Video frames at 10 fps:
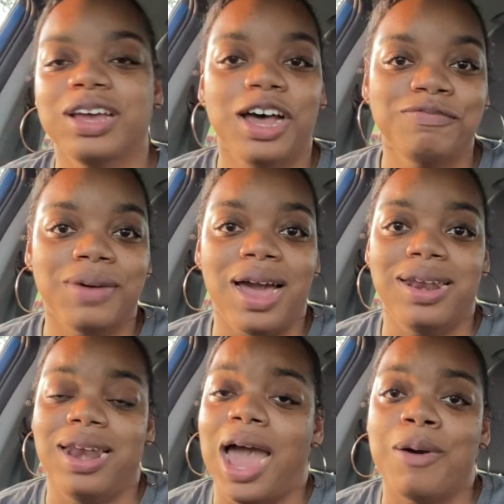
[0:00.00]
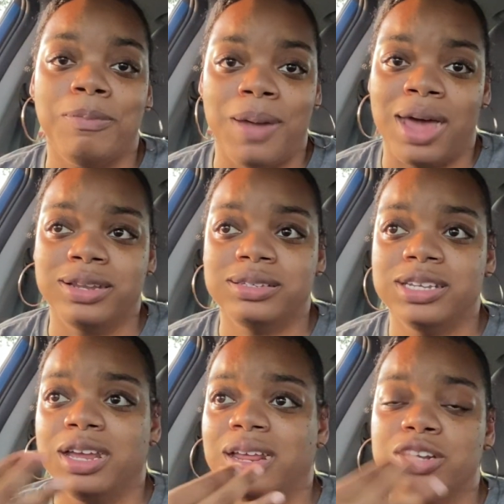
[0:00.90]
of mine and how I balance
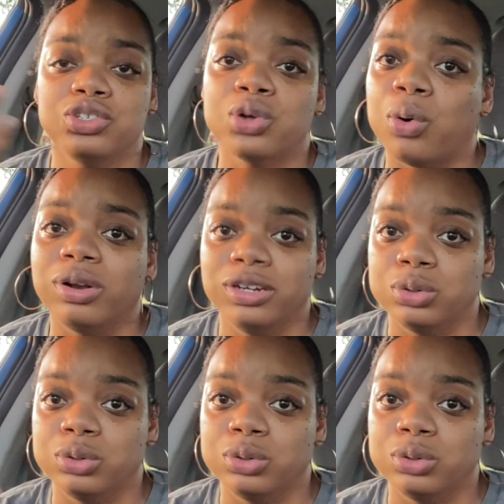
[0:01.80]
it, and it's totally